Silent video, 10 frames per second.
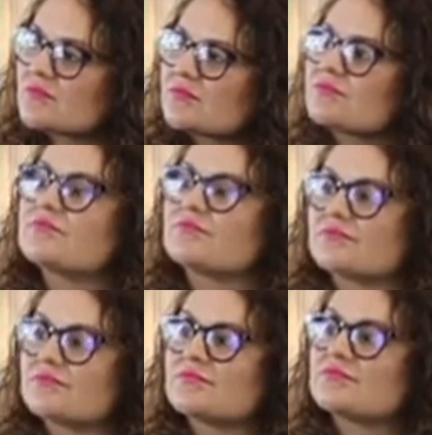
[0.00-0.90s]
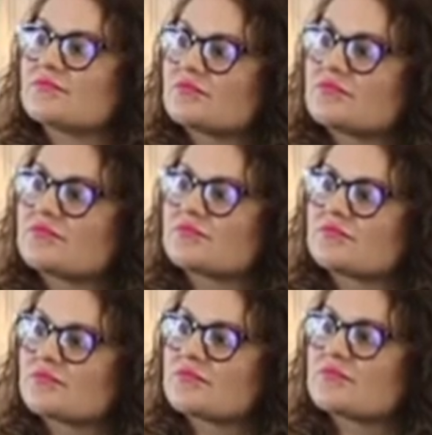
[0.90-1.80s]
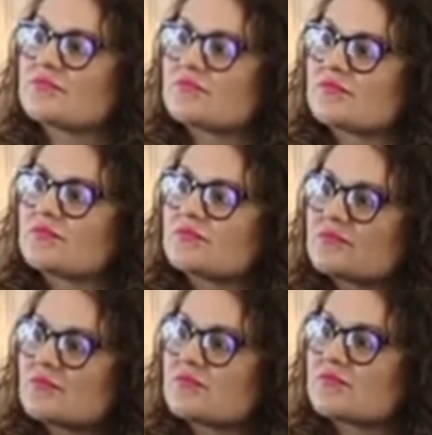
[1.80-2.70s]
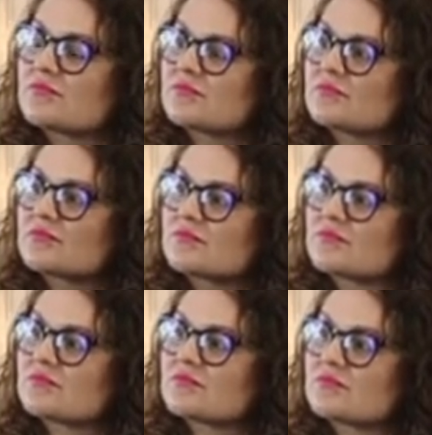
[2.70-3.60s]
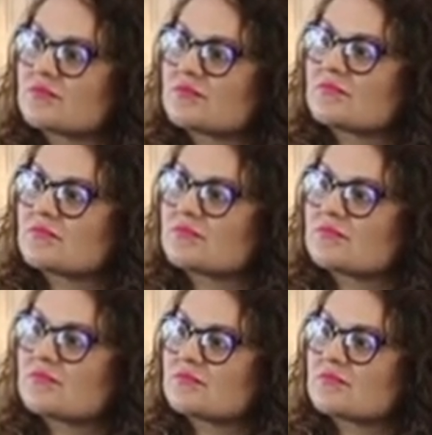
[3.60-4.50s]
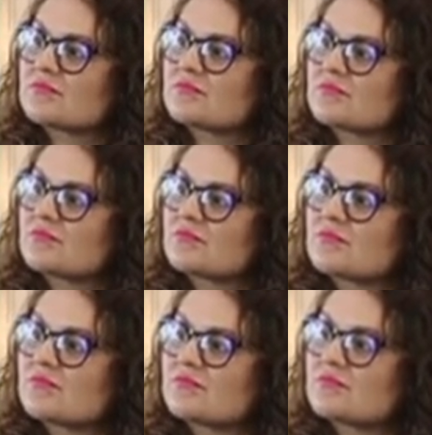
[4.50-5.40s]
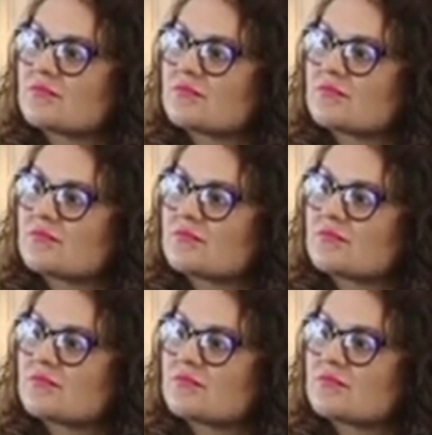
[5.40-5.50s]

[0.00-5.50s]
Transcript: (silent)